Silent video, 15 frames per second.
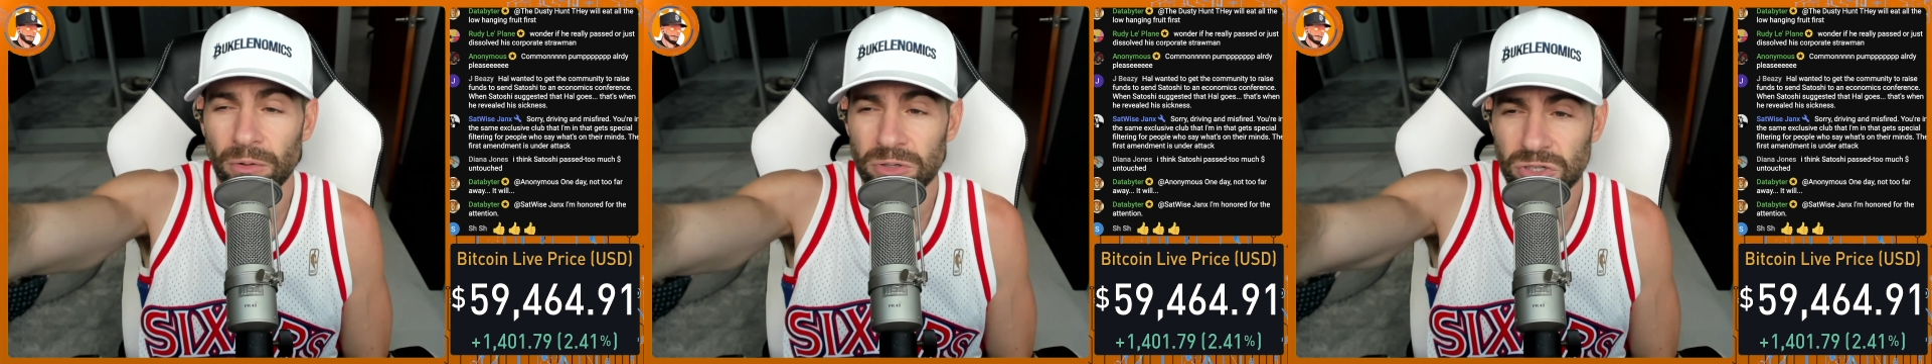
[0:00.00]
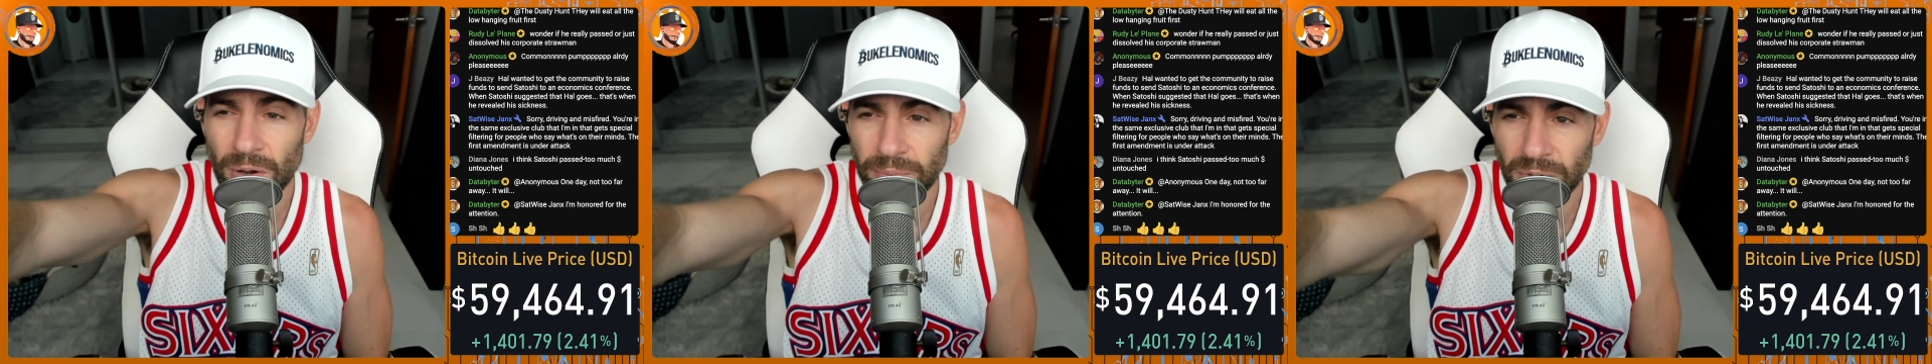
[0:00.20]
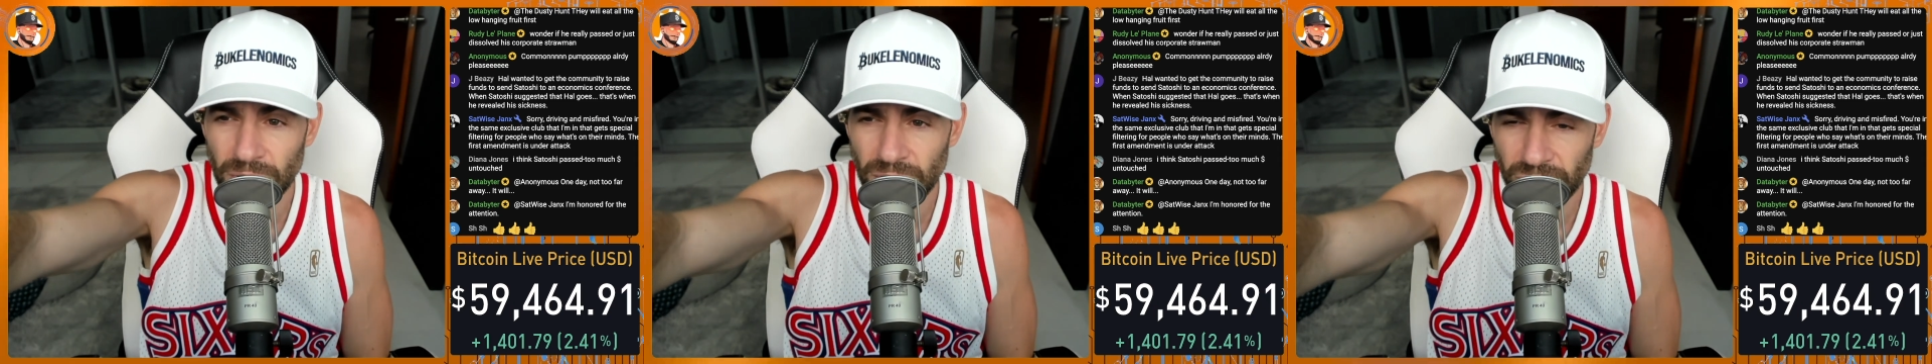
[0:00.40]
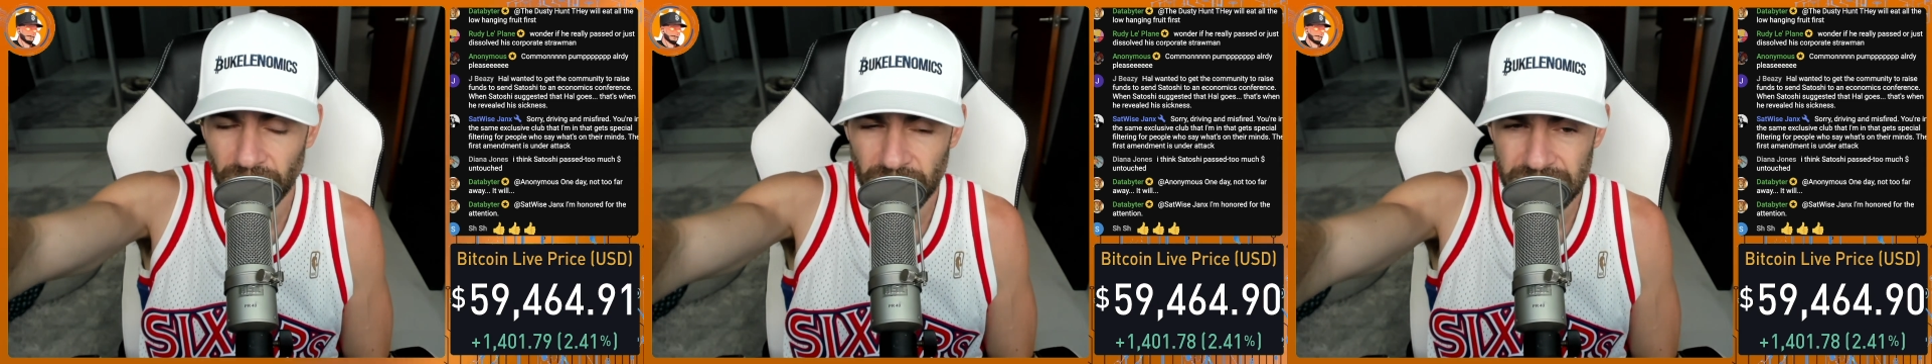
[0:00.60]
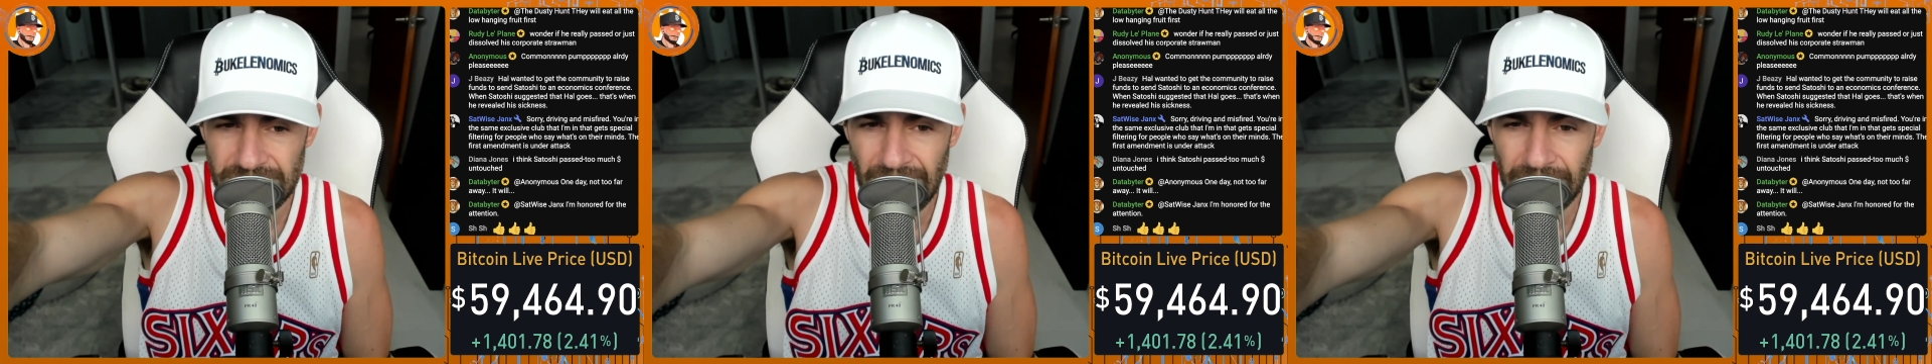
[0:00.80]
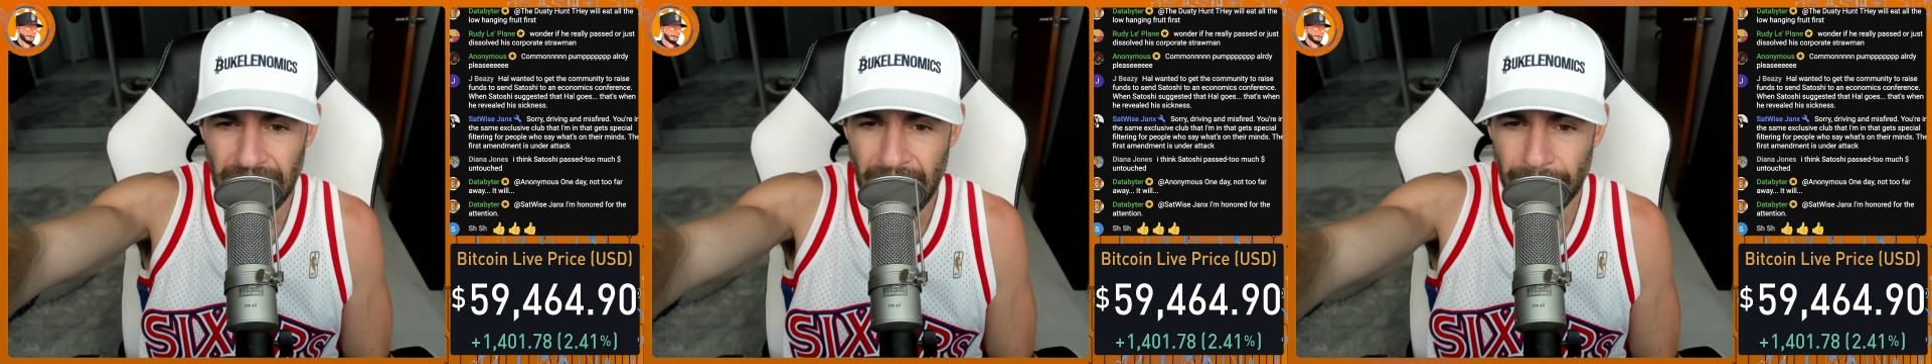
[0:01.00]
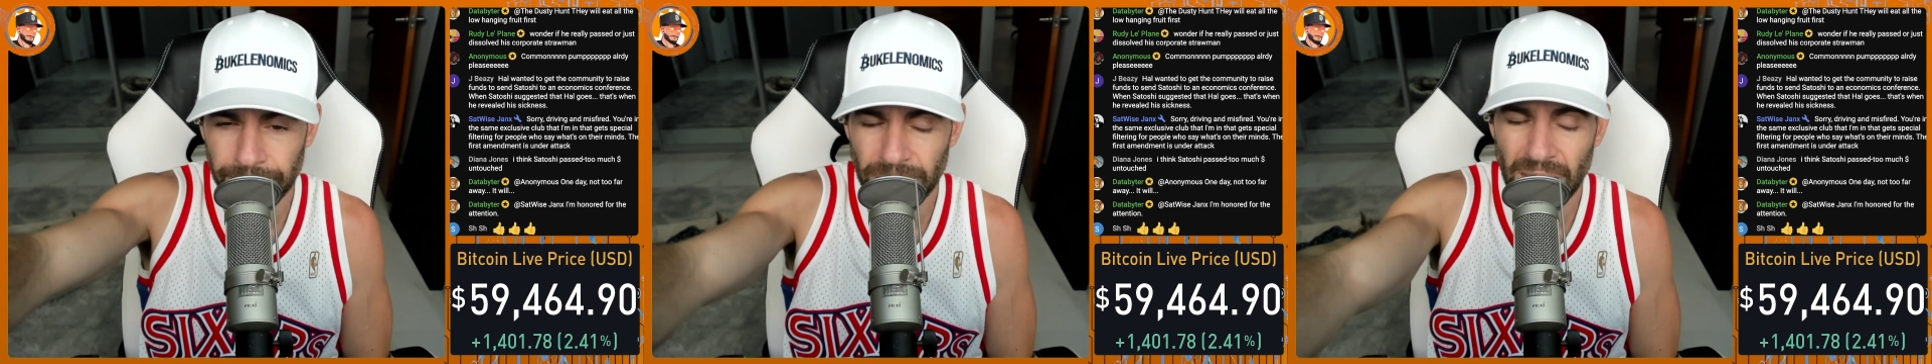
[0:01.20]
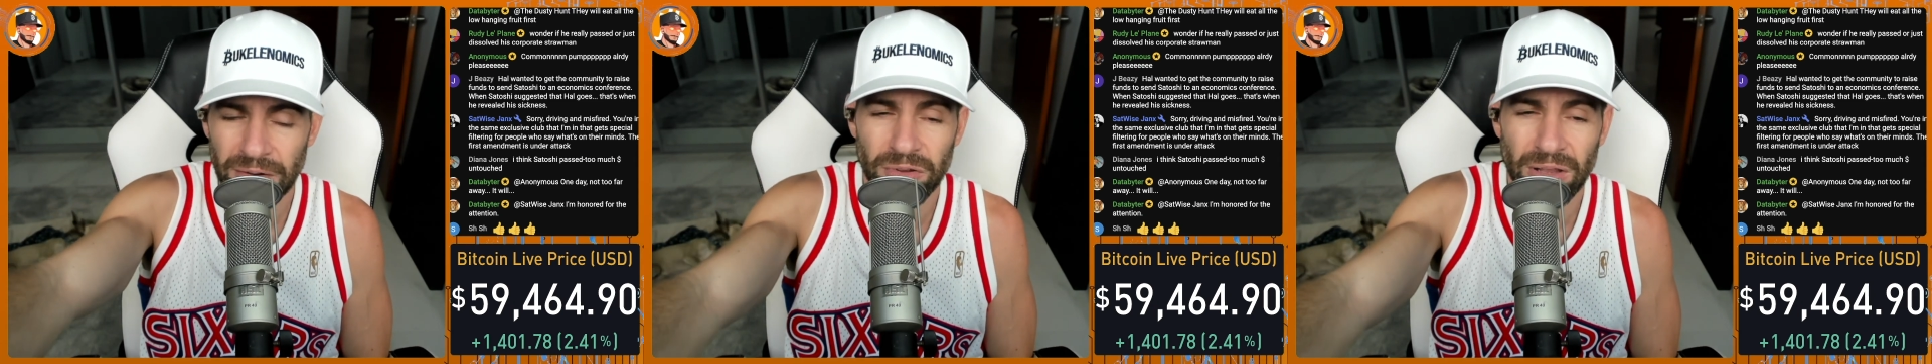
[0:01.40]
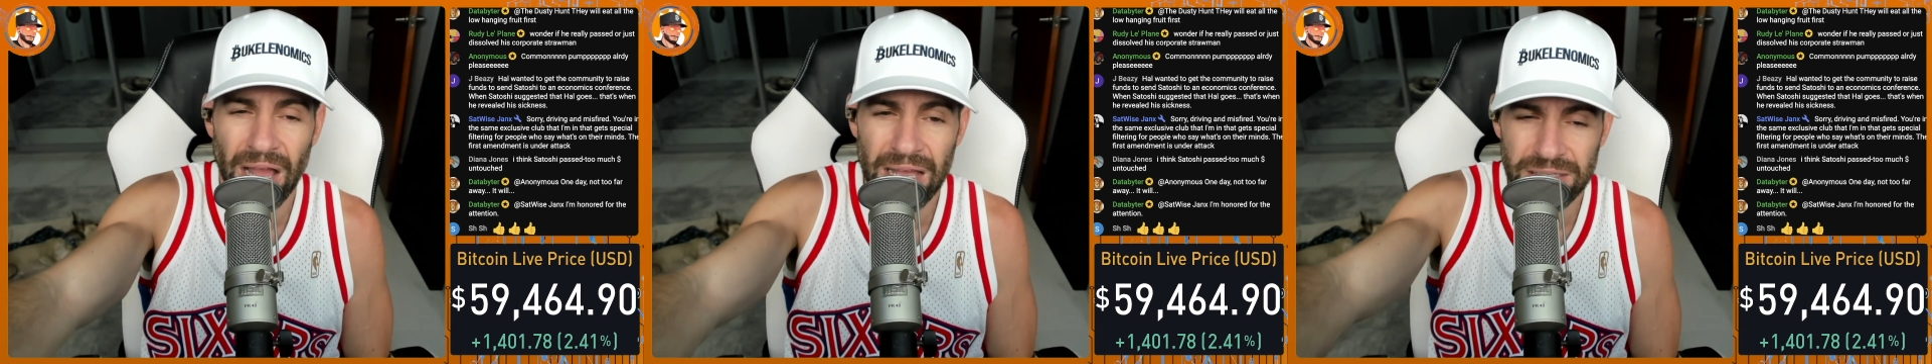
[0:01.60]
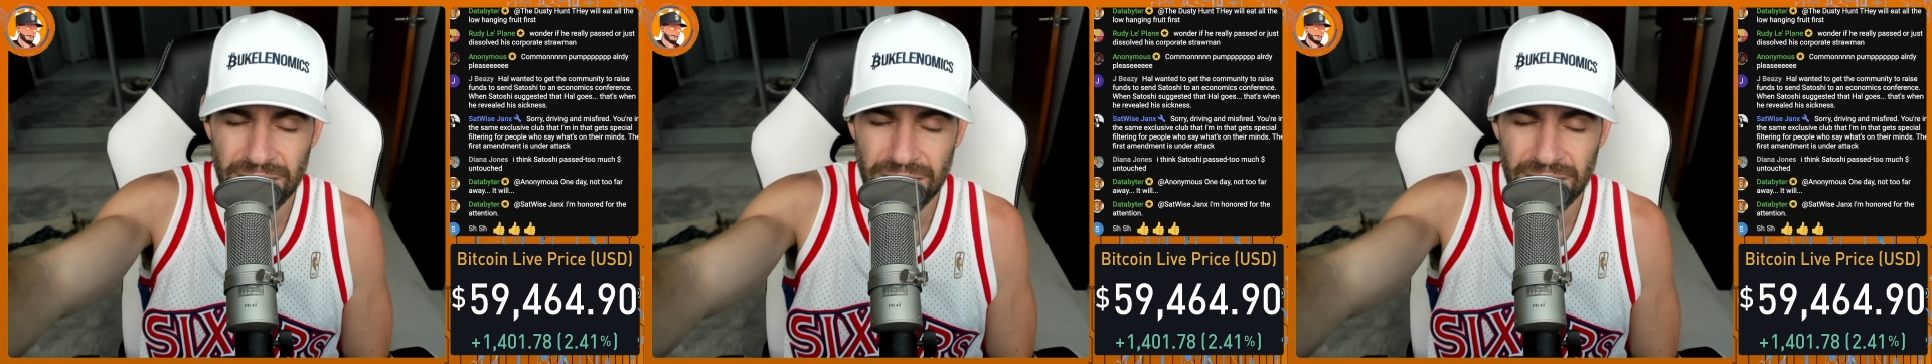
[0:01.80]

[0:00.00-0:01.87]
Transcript: It's cryptonewsalerts.net. And if you guys